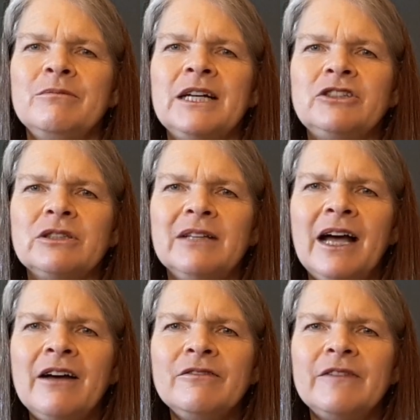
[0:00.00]
much
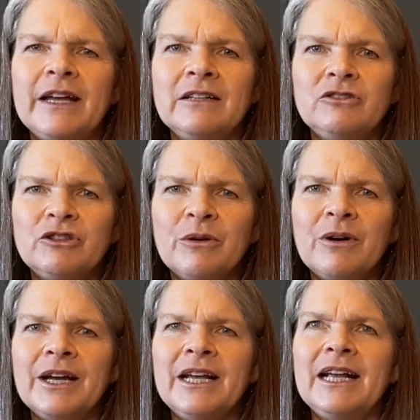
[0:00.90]
love and joy